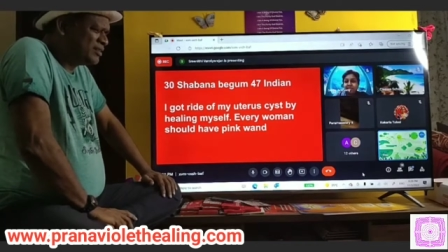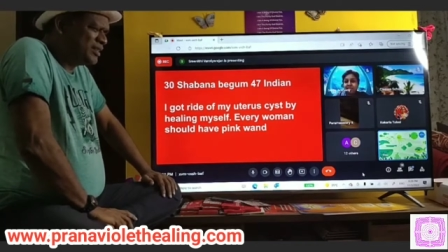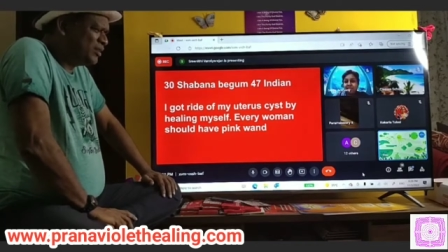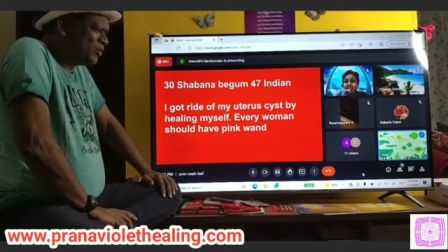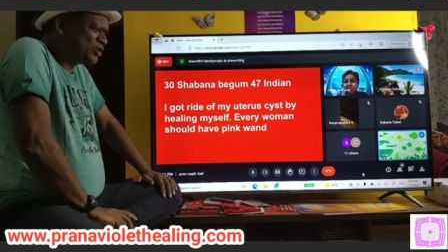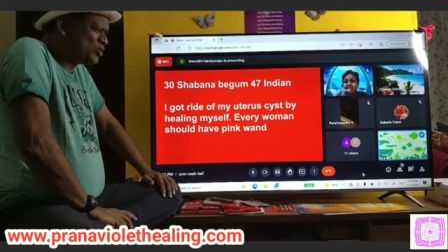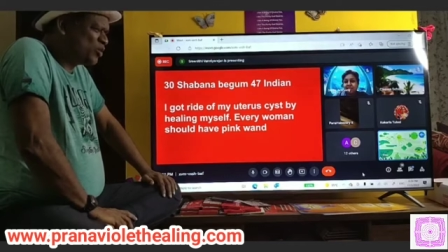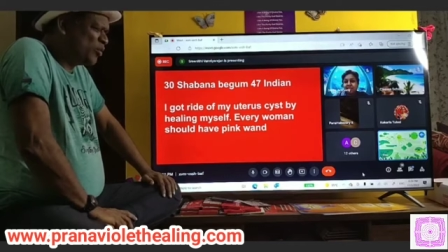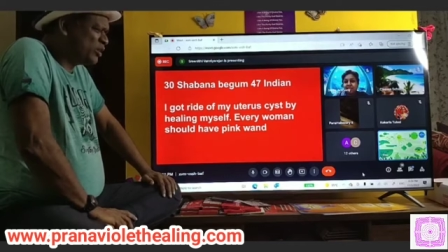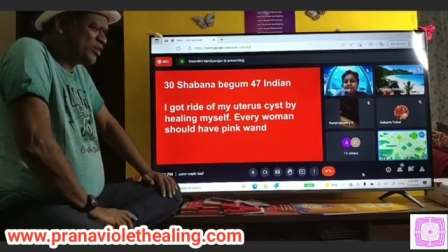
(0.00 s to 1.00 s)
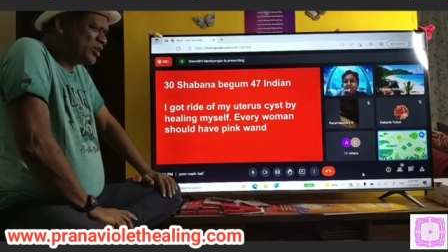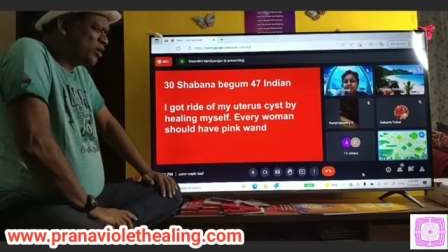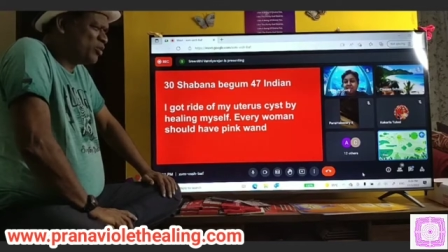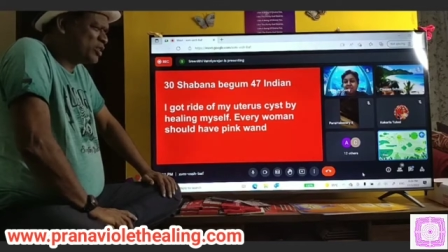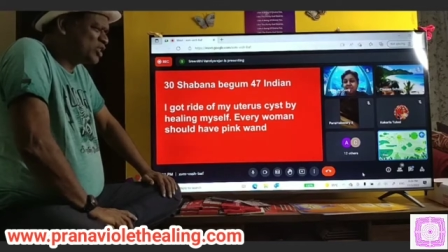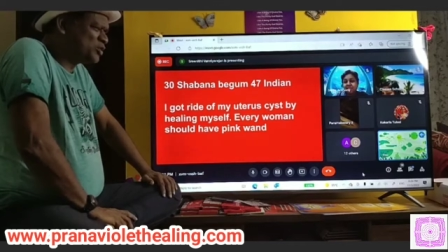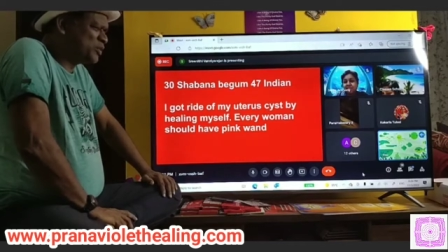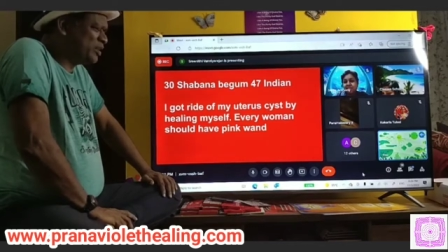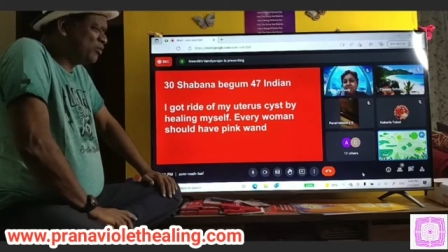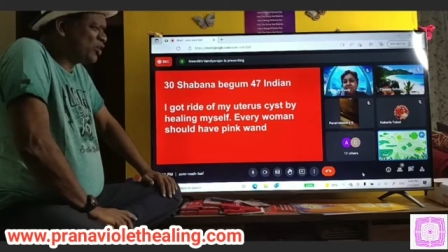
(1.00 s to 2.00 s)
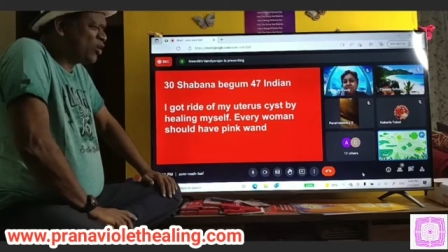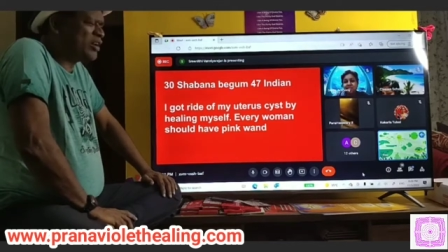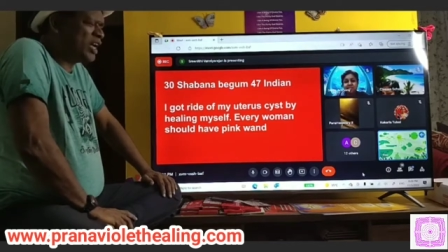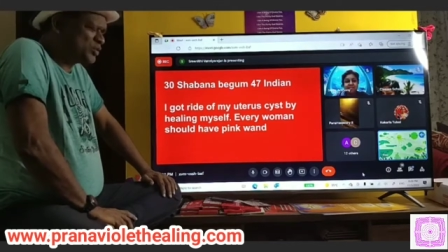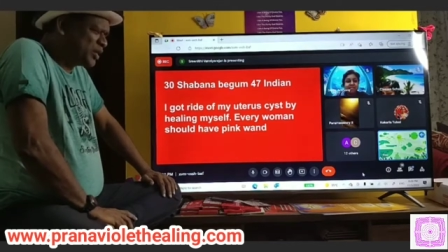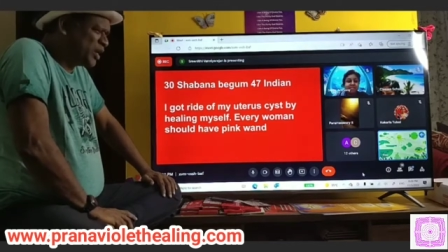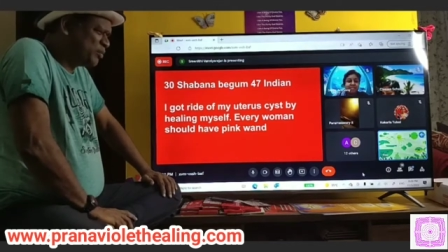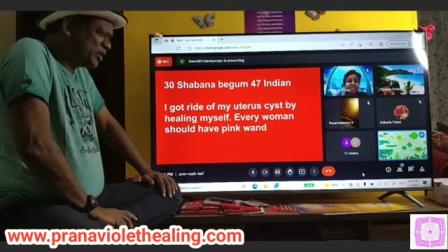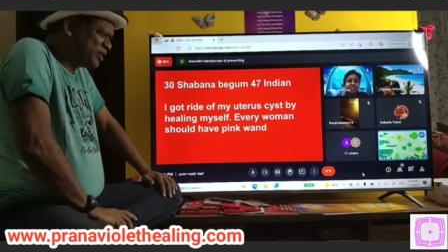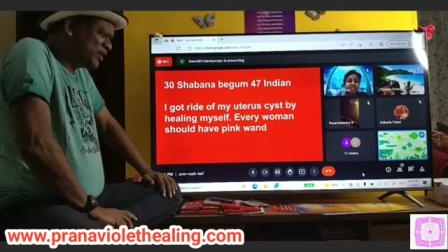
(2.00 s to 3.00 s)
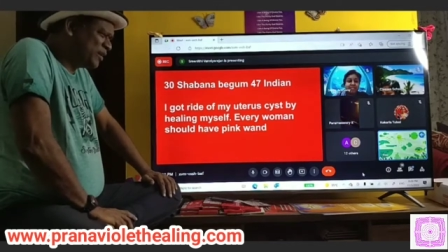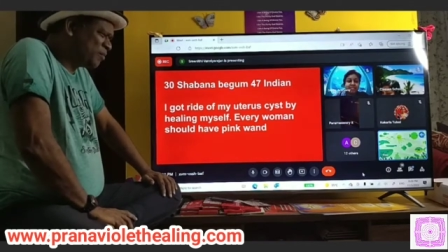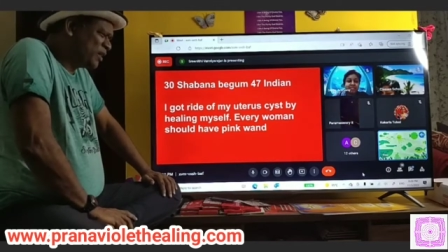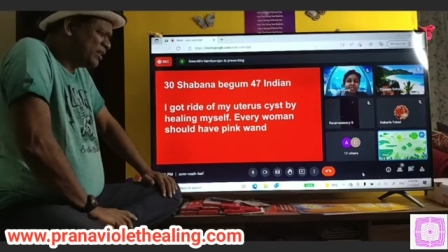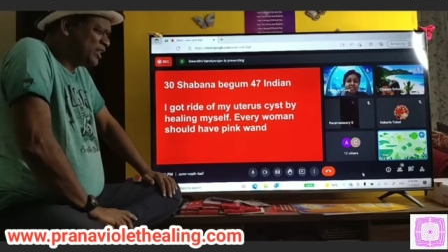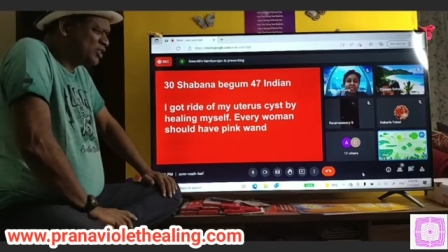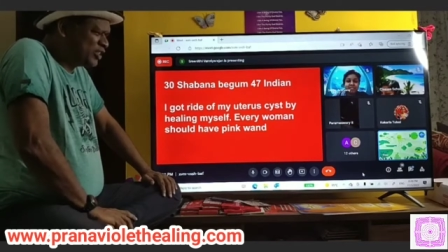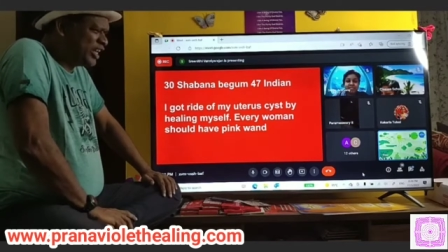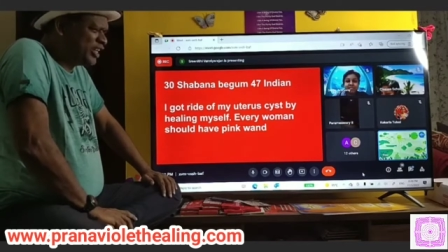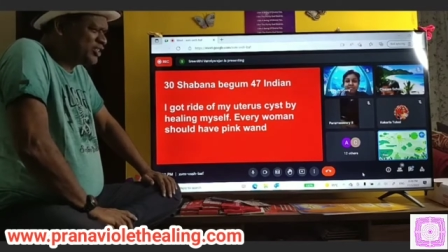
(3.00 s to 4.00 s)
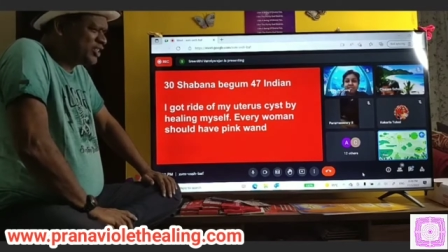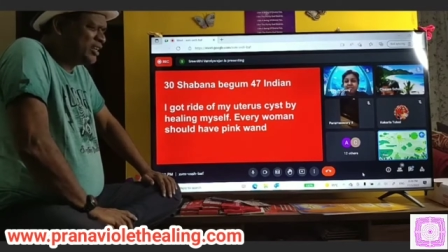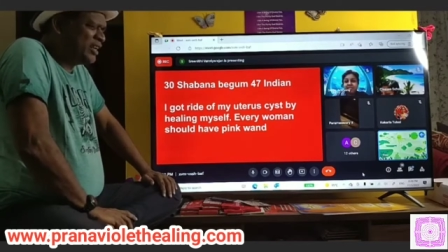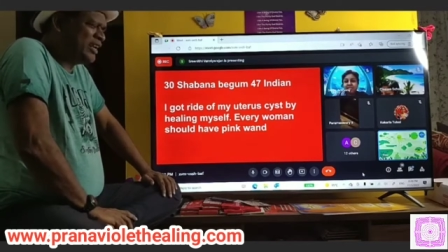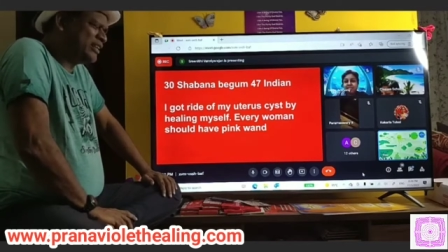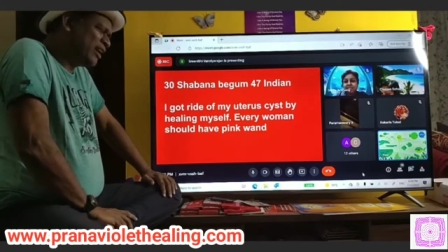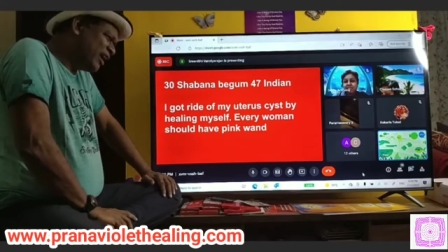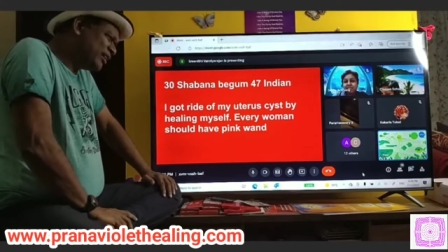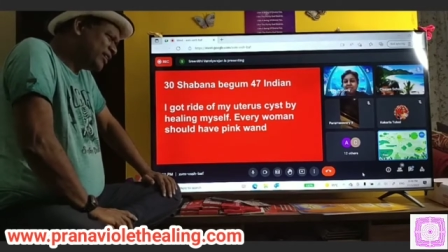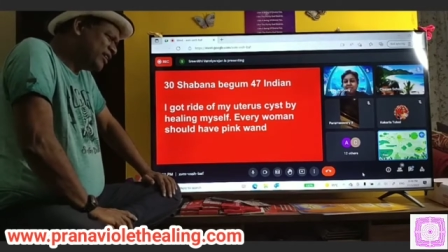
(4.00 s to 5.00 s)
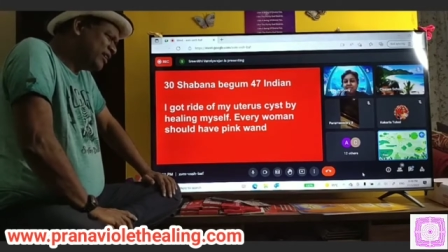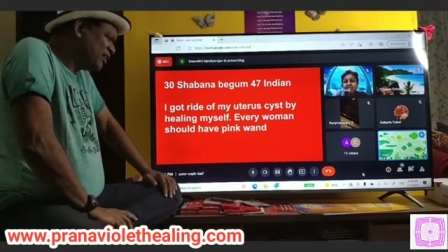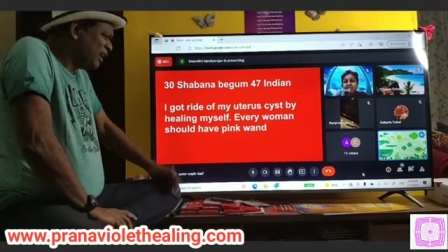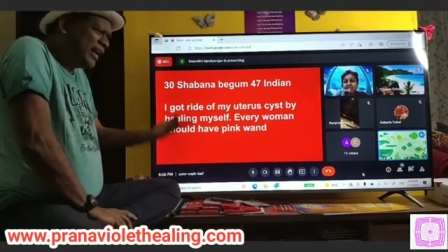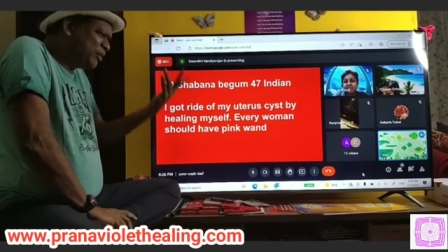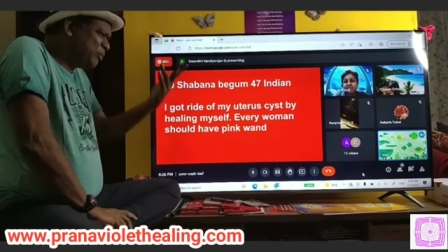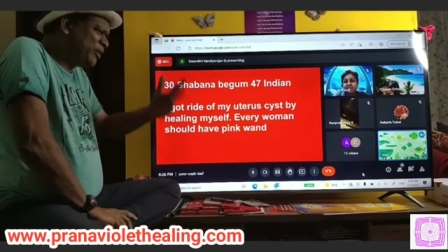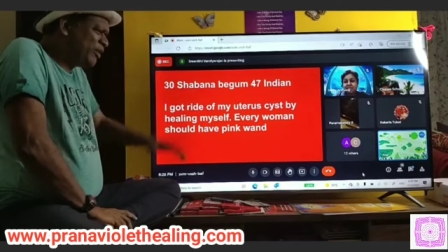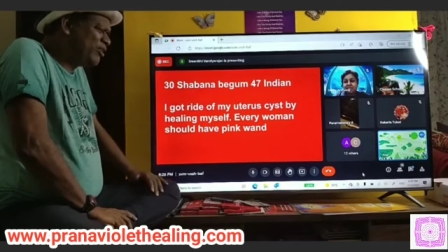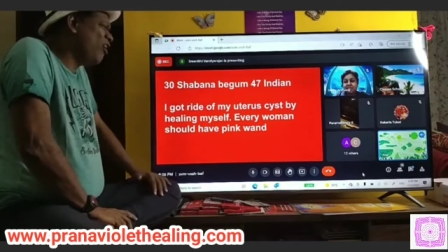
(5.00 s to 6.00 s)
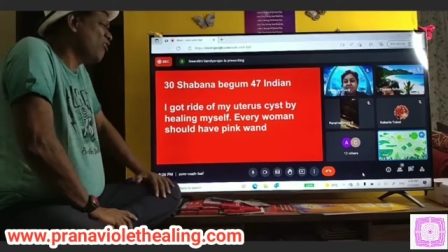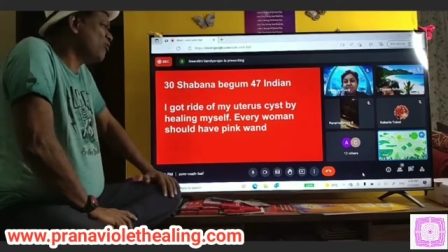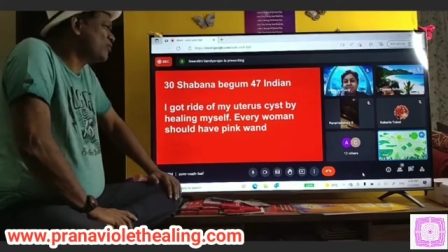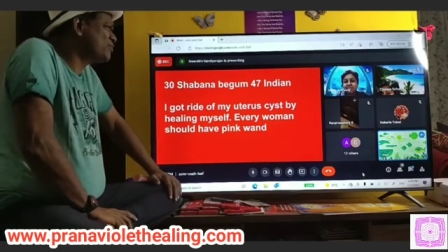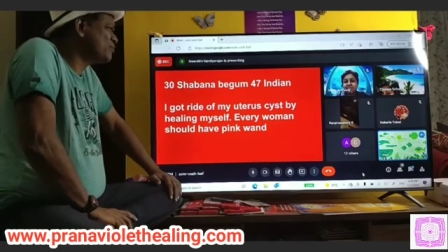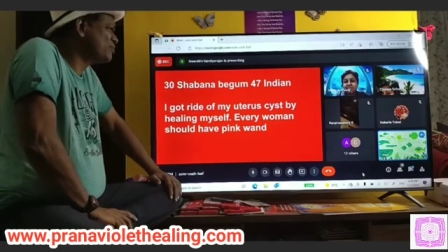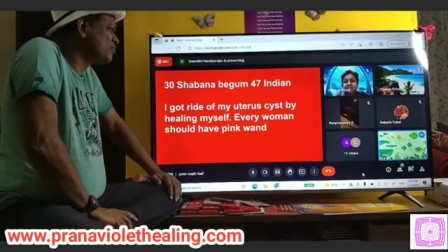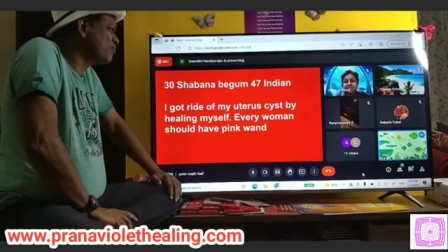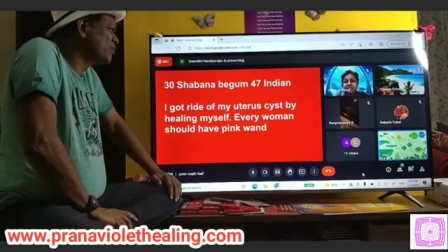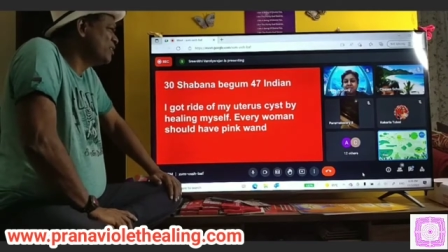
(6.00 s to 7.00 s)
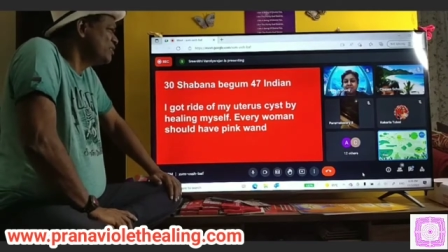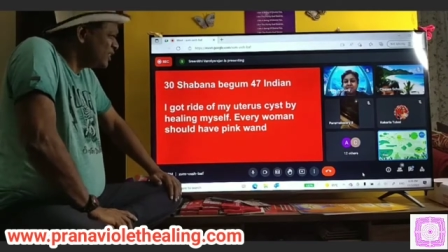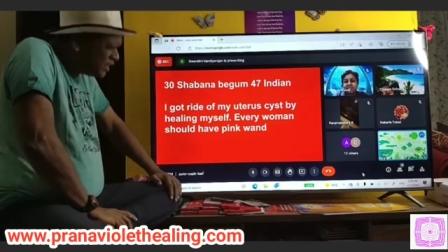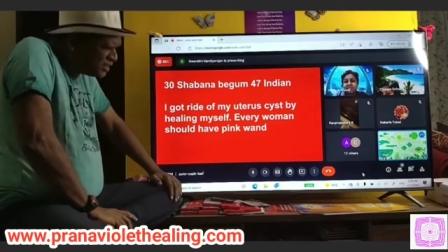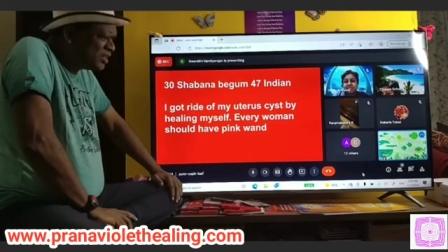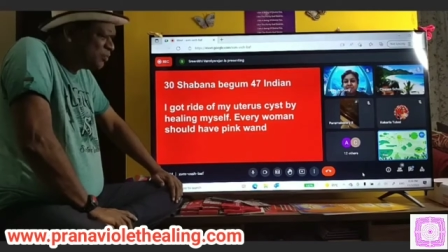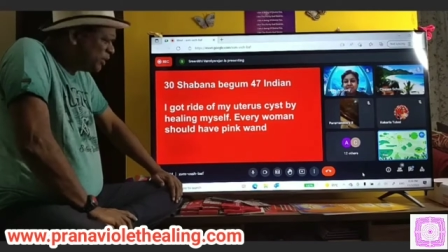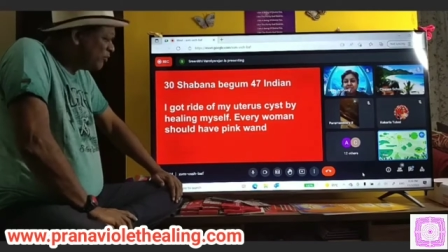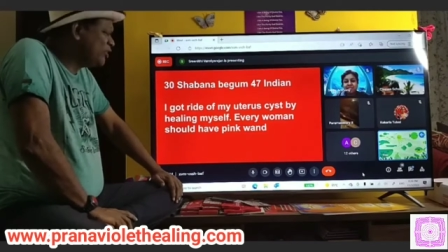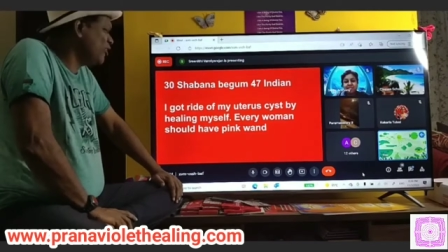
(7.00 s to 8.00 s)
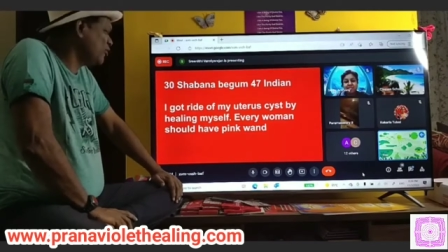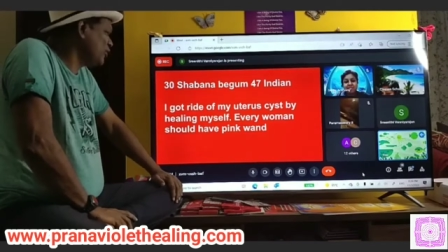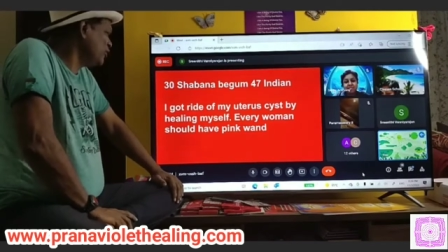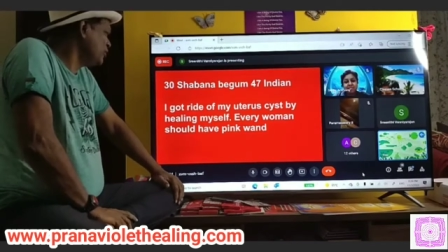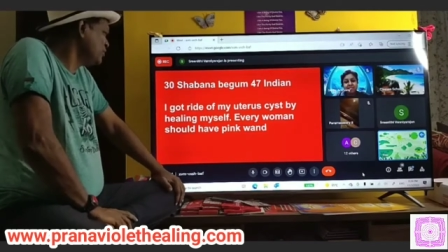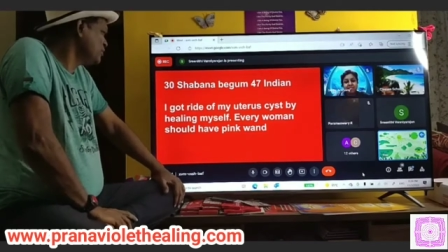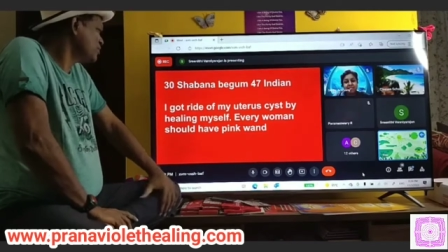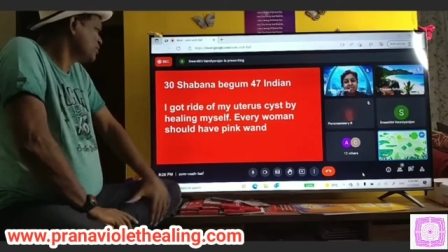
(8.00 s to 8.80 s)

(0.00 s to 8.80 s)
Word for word: She was so much of an emotional husband, and we called husband up with the stage. And he hugged her and the pain went off. Seriously, the pain went off, you know.